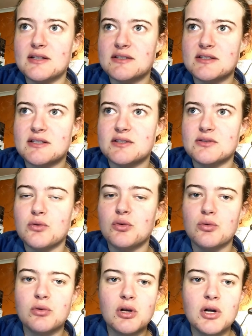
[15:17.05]
It's
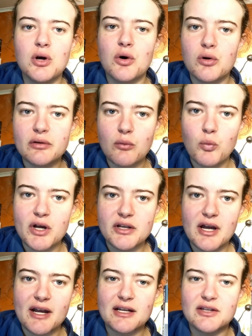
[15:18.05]
all in one night.